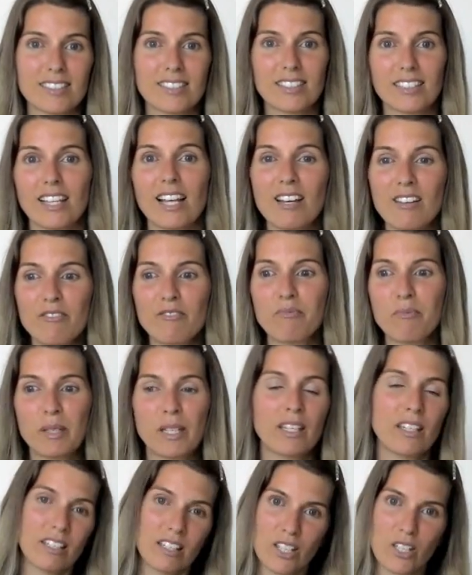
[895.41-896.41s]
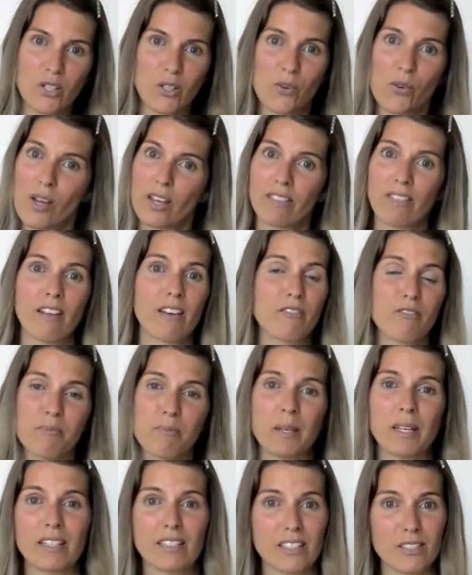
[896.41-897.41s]
Love being you and love
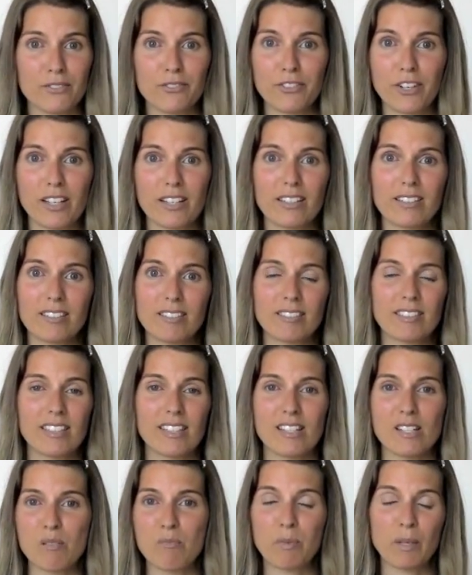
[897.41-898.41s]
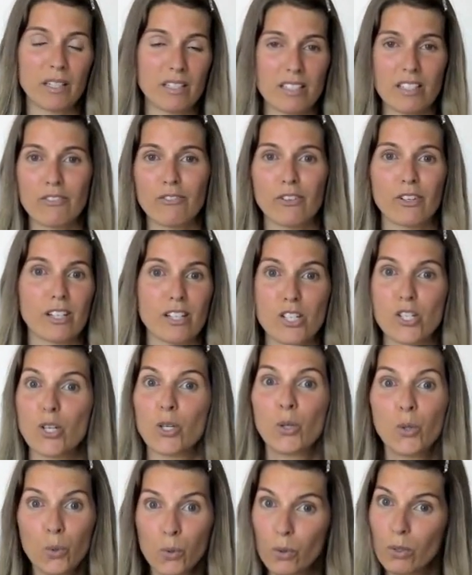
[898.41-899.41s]
being different, because being different is
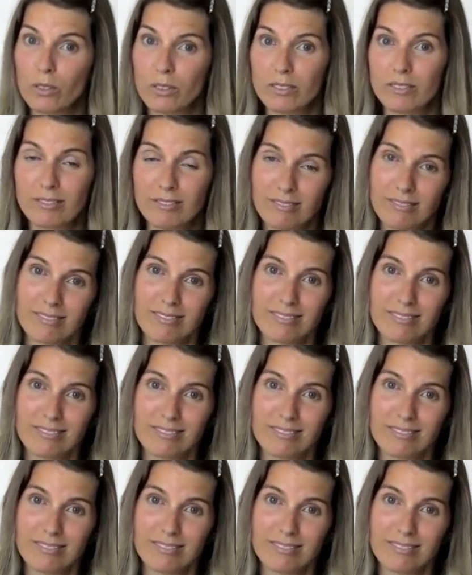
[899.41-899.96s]
cool.